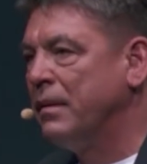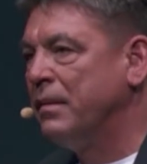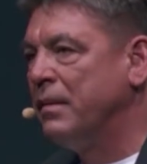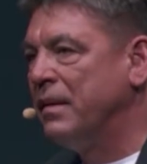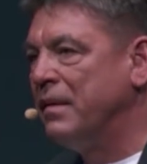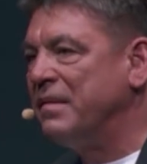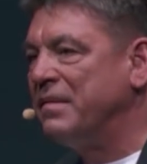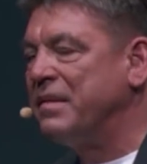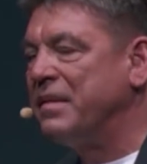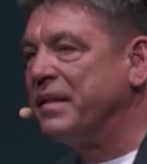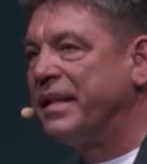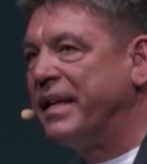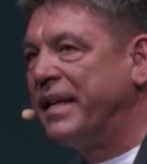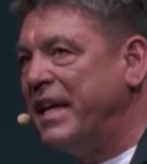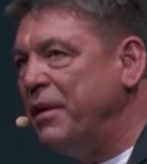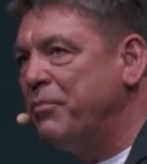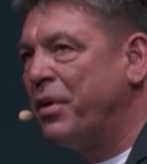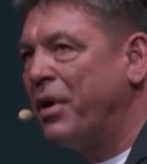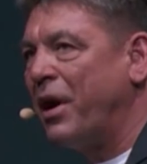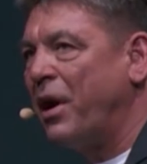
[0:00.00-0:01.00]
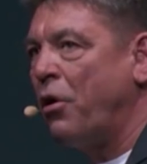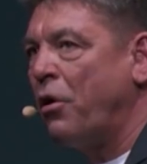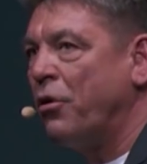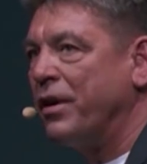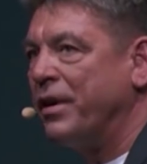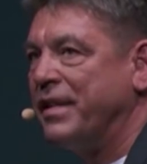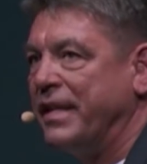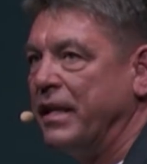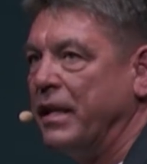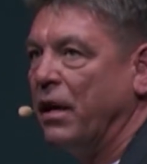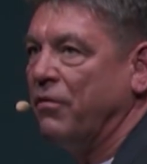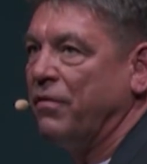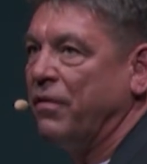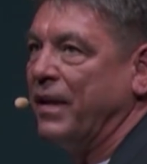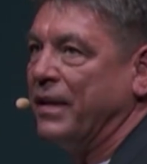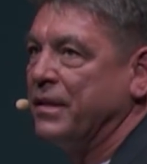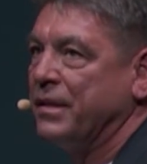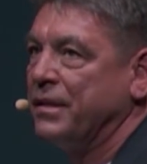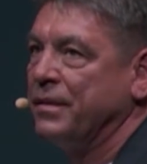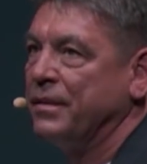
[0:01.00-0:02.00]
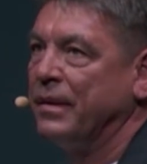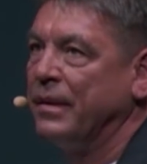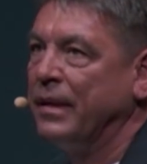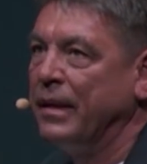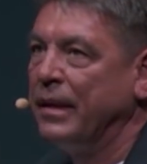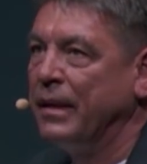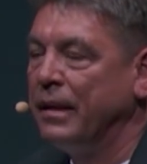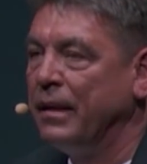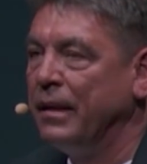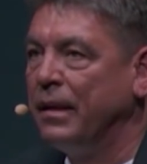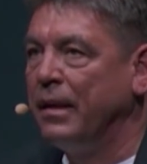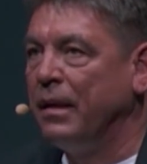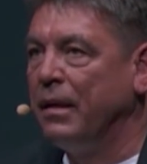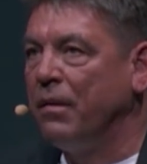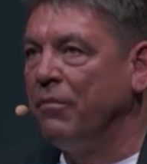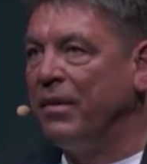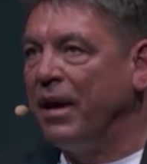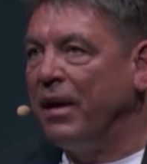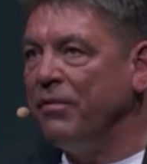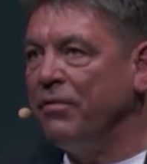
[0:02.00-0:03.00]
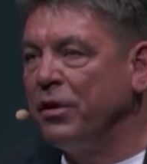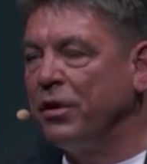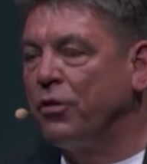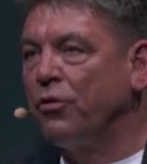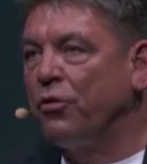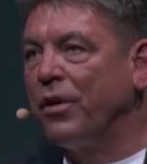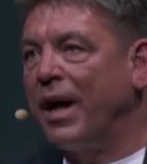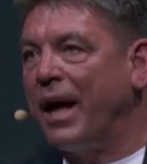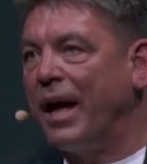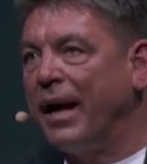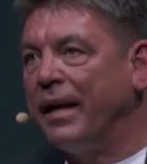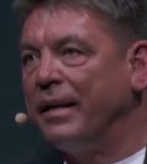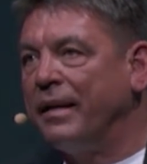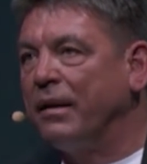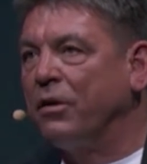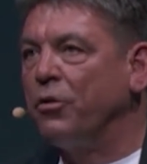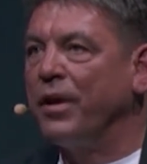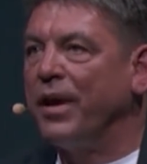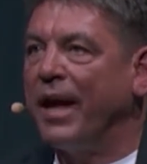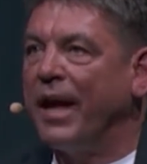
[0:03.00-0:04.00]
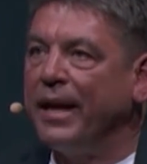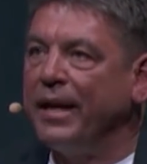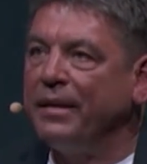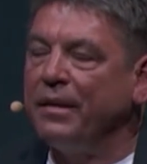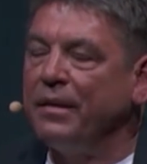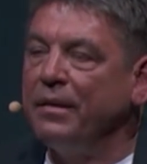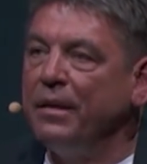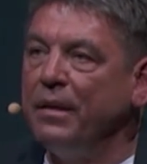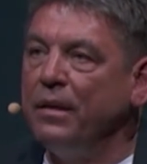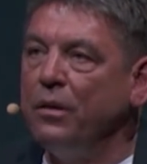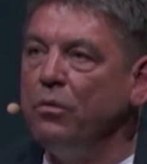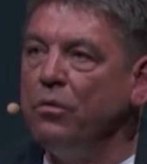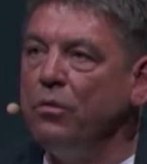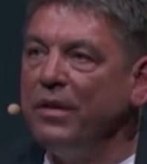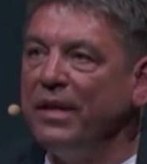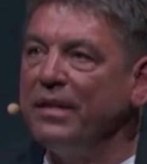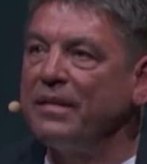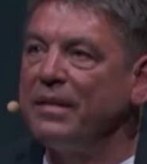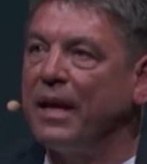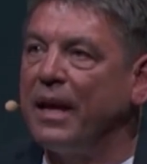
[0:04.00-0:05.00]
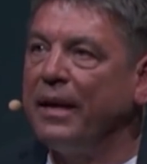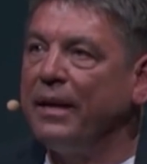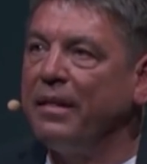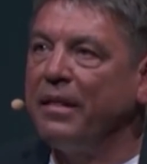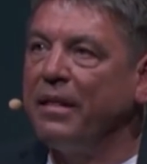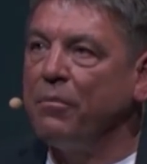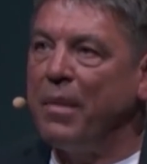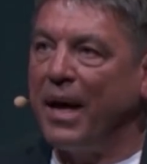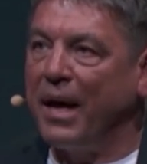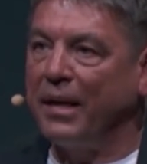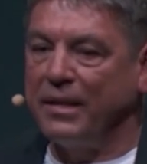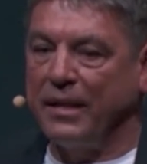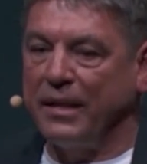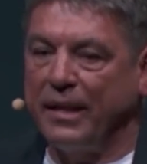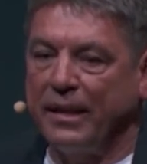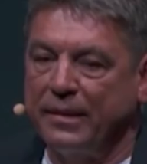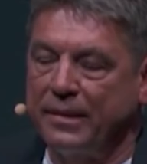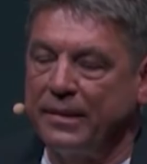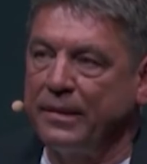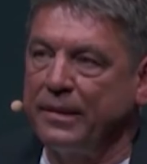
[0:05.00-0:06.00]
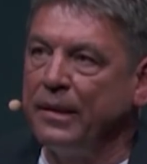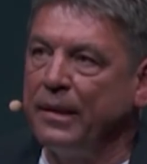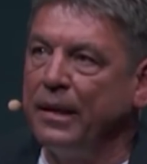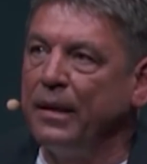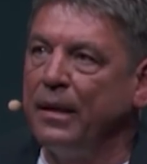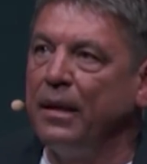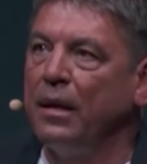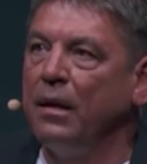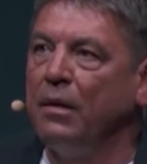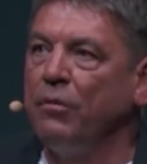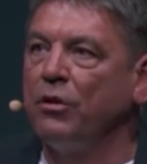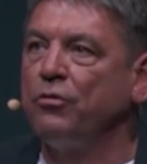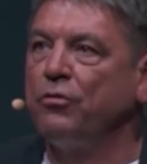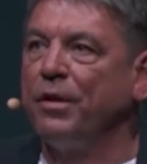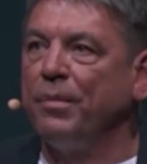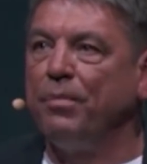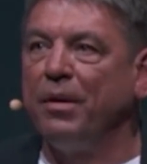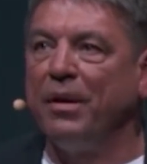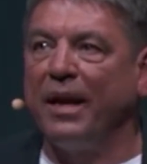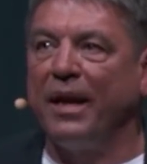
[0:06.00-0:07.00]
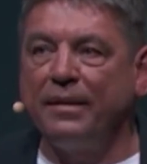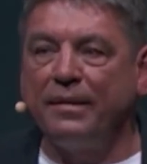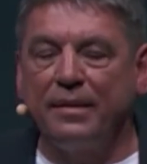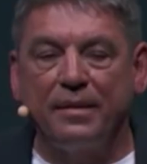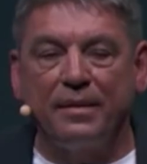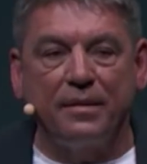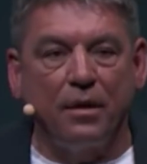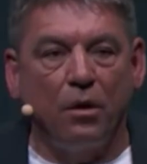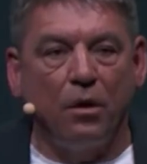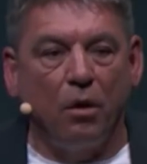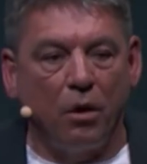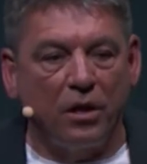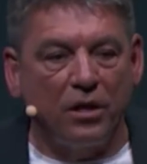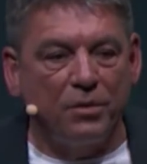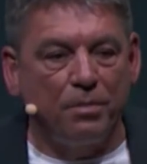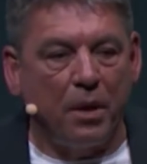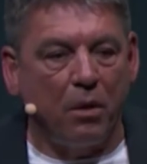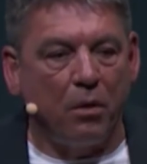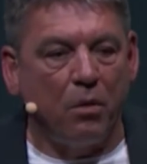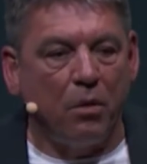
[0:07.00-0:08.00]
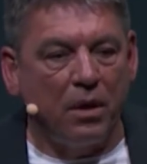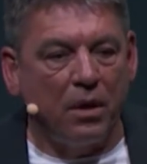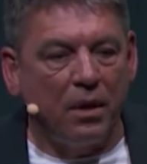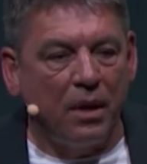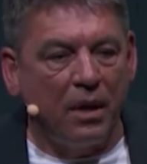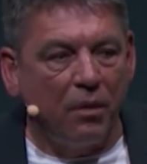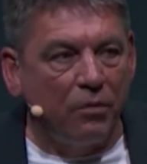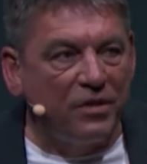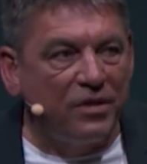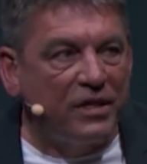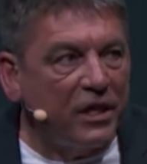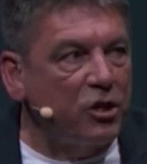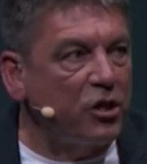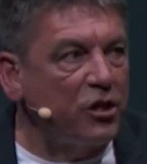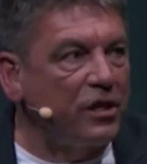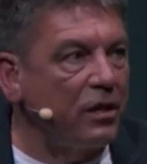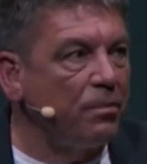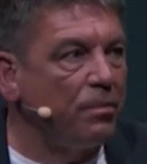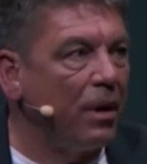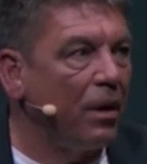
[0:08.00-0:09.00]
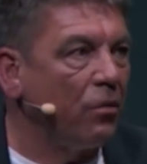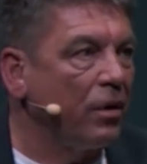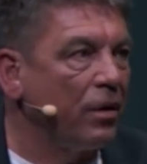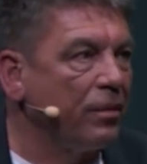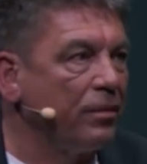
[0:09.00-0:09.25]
This is a key priority of us. We have to create, create new design semantics which replaces horsepower with digital power.